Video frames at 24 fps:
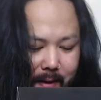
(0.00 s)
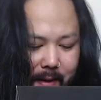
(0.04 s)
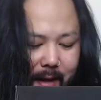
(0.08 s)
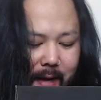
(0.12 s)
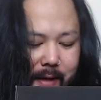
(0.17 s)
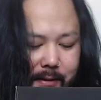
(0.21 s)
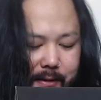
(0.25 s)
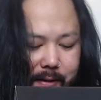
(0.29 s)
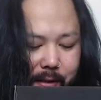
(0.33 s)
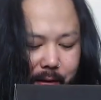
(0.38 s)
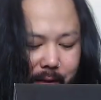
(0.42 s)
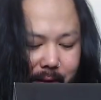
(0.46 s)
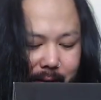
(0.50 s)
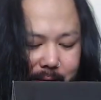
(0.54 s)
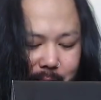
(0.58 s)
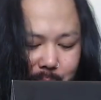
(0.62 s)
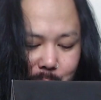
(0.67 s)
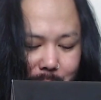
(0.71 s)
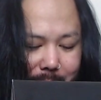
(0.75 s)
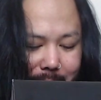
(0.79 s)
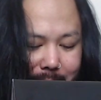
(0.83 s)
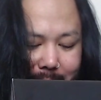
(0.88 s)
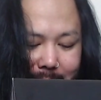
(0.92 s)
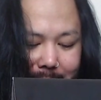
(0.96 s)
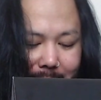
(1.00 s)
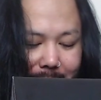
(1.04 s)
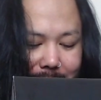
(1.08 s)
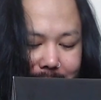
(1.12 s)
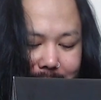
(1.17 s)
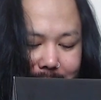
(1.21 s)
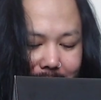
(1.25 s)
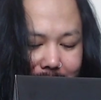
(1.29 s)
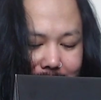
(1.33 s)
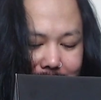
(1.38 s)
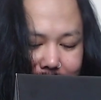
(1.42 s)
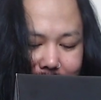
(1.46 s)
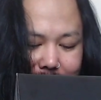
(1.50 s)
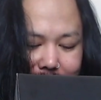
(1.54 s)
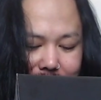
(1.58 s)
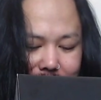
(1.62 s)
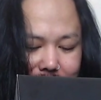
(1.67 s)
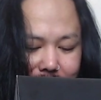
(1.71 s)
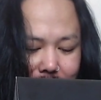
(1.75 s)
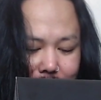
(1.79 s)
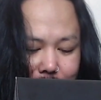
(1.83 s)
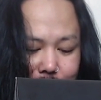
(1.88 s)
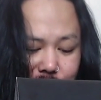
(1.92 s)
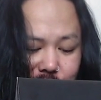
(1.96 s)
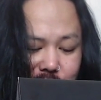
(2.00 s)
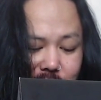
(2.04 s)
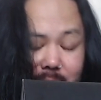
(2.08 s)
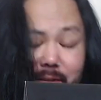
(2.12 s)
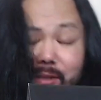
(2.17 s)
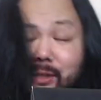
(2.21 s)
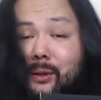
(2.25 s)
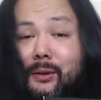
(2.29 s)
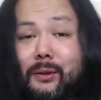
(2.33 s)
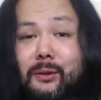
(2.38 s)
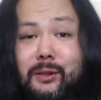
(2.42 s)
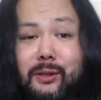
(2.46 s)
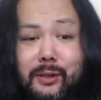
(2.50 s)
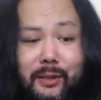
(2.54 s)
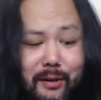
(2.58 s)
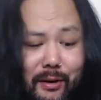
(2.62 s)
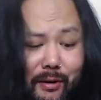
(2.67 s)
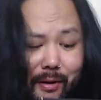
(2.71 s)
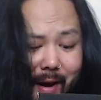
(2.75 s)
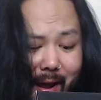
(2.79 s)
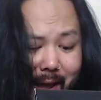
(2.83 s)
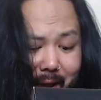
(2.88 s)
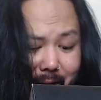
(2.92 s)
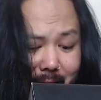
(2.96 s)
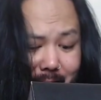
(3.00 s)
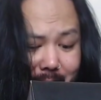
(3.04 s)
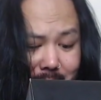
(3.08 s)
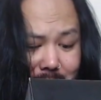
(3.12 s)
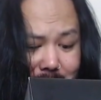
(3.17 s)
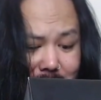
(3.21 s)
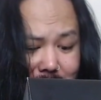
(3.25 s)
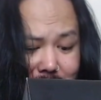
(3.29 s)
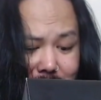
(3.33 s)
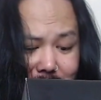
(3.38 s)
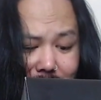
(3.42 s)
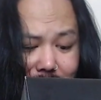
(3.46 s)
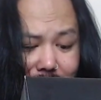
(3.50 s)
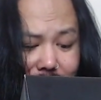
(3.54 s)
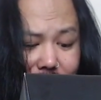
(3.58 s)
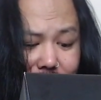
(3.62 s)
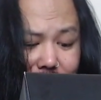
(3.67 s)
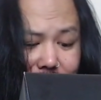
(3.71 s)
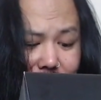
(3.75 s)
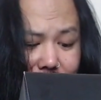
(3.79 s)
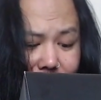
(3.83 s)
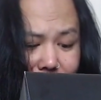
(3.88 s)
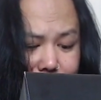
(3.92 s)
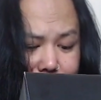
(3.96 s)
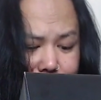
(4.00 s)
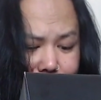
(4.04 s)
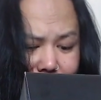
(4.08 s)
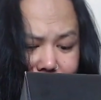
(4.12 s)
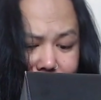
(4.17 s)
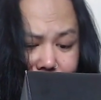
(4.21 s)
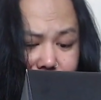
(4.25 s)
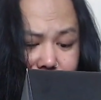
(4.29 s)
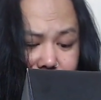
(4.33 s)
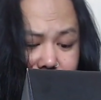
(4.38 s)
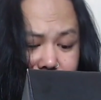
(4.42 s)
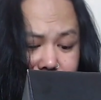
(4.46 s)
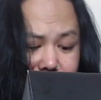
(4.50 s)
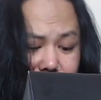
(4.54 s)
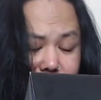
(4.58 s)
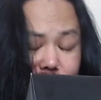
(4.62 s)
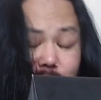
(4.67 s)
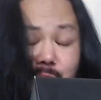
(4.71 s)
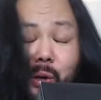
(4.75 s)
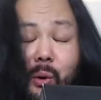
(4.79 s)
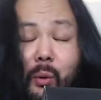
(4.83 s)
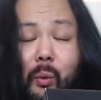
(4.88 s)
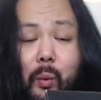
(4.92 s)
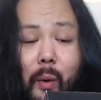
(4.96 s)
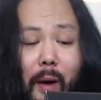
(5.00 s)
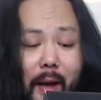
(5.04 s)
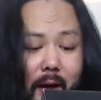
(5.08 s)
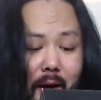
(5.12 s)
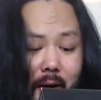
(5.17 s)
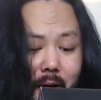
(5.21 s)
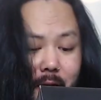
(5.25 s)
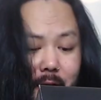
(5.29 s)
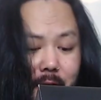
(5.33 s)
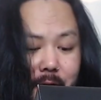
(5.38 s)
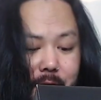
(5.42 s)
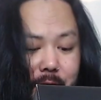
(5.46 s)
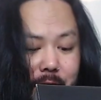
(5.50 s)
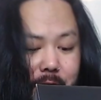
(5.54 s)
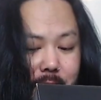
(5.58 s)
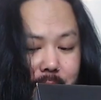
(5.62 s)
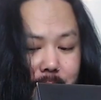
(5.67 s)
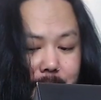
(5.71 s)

Yeah, so this one says that it's gentle to your hair, and there's 12